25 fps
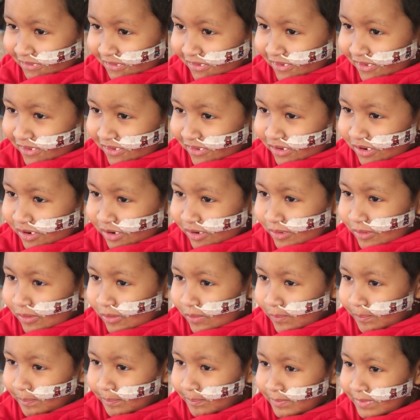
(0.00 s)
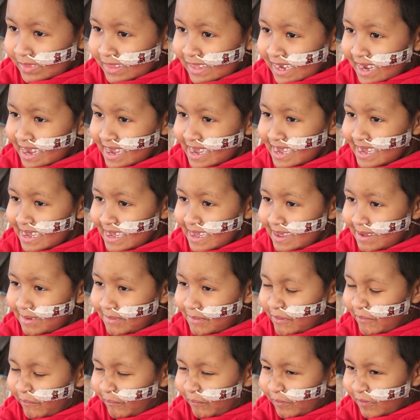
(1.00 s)
For
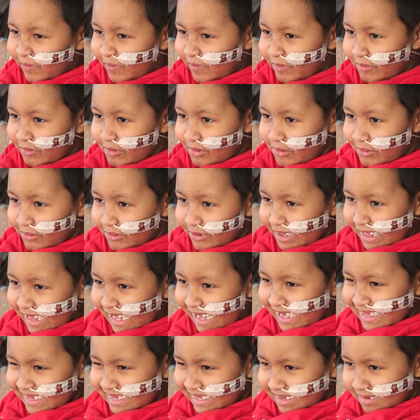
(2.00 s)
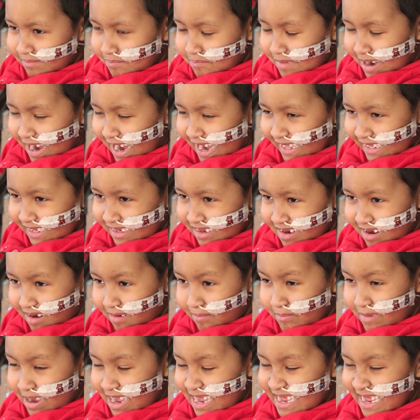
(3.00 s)
getting food into my
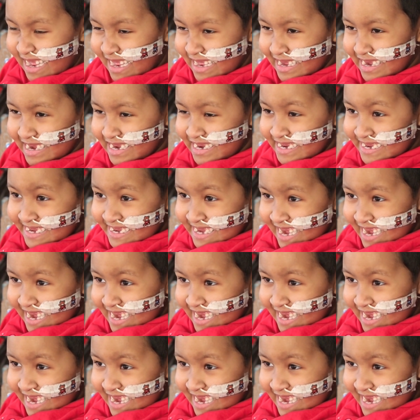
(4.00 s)
tummy.